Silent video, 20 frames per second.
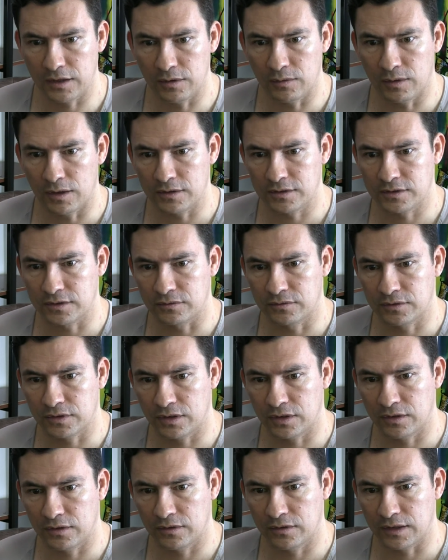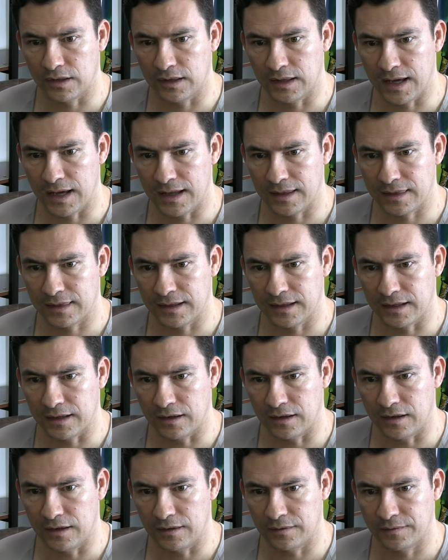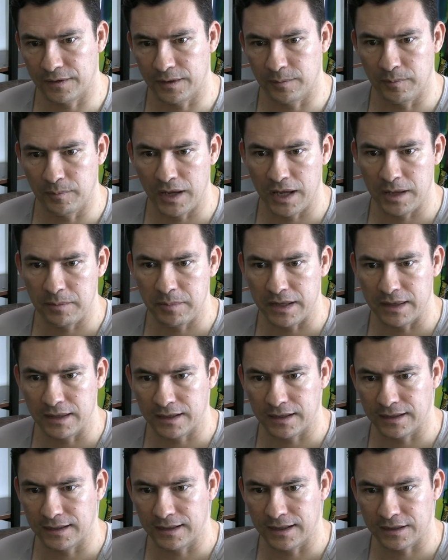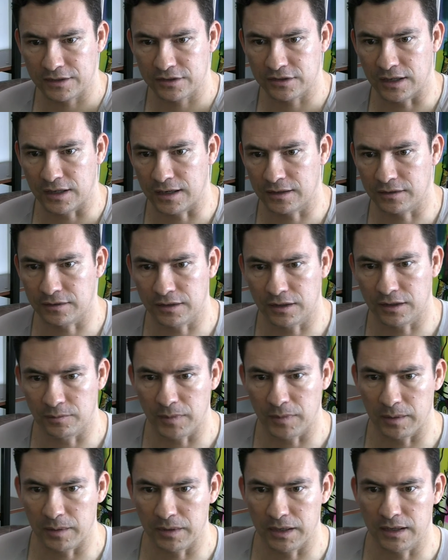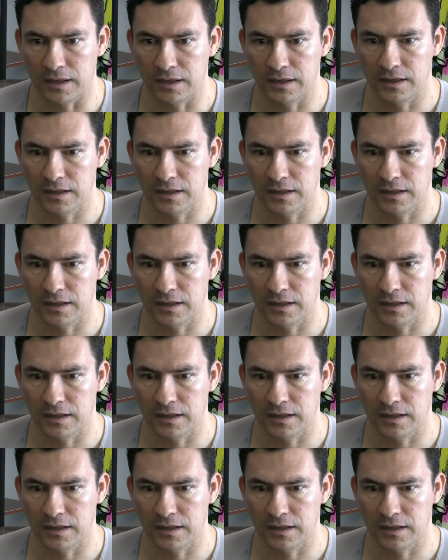think you also turned that thing off. It may be the connection. I don't know. Maybe.